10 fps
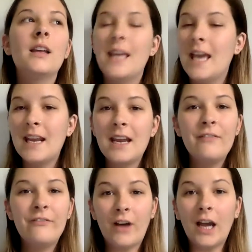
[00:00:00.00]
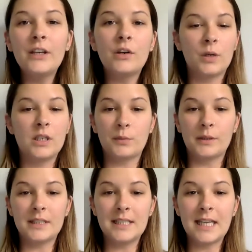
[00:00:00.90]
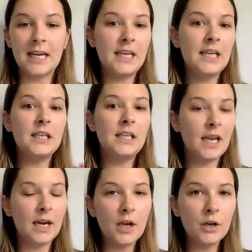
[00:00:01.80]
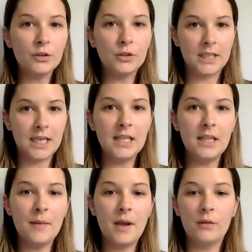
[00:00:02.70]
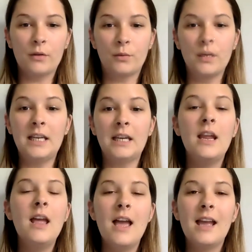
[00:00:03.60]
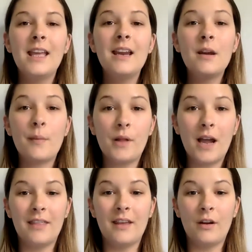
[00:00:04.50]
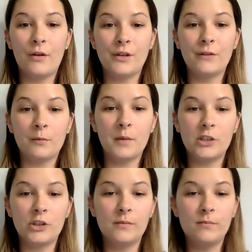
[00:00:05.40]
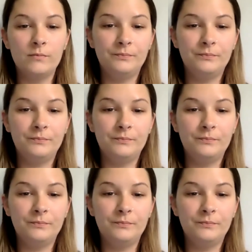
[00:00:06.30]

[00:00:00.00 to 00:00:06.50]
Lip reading: can I find resources that I need? Can I understand them, how they're written, and can I apply that health information?